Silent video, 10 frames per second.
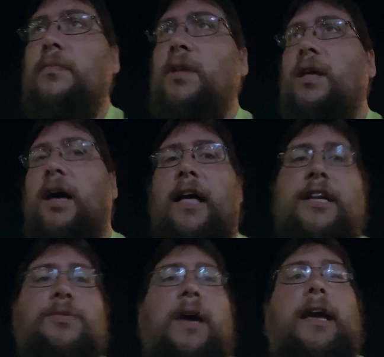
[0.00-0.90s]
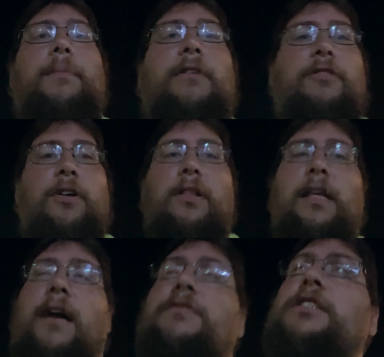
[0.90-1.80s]
uh, that's why I get my fuel
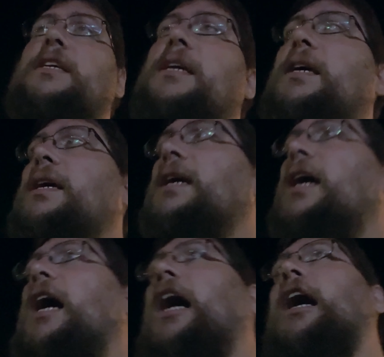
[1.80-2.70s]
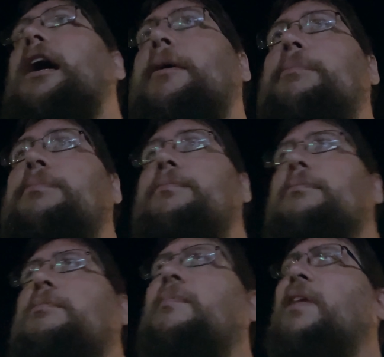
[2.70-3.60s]
Love's. Um,
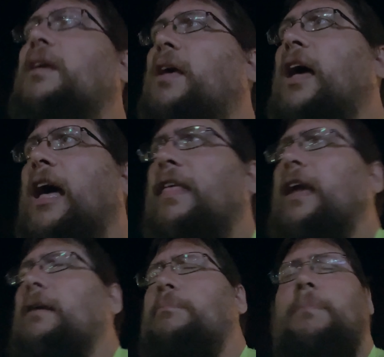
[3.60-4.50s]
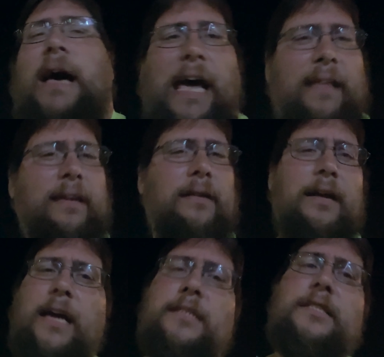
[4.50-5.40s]
I think Pilot
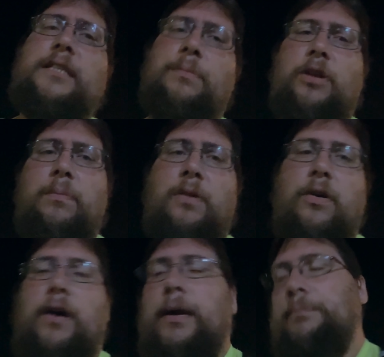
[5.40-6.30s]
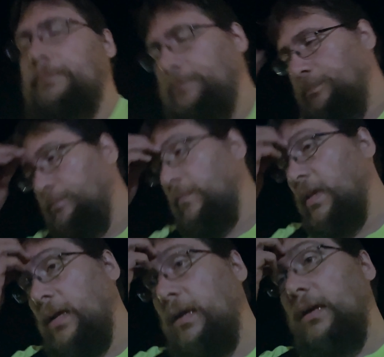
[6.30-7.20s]
has a similar program,
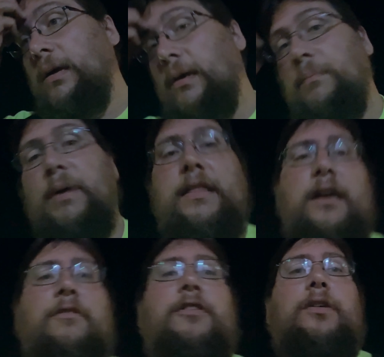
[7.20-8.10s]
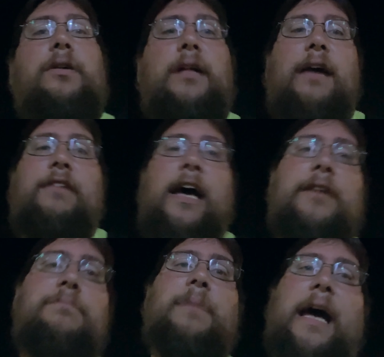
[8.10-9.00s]
but their fuel I've
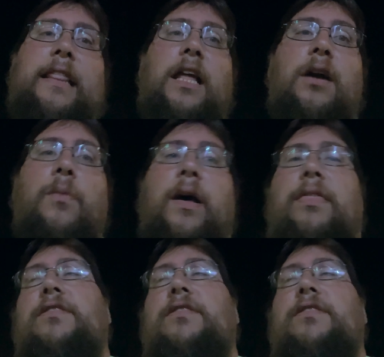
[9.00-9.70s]
had bad luck with.